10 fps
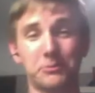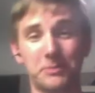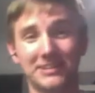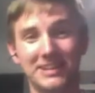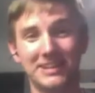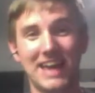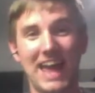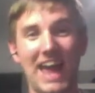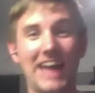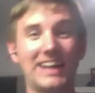And
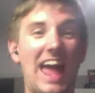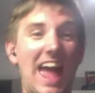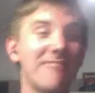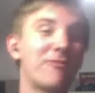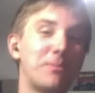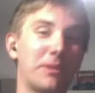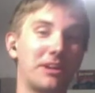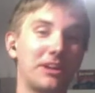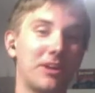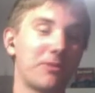everybody on Reddit was
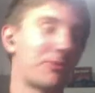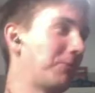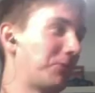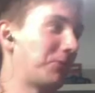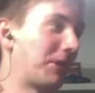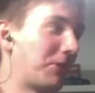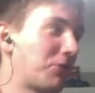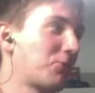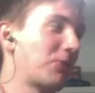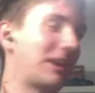going crazy
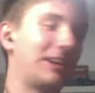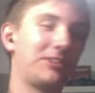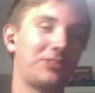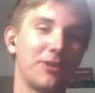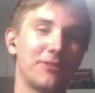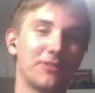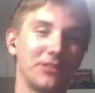over this thing.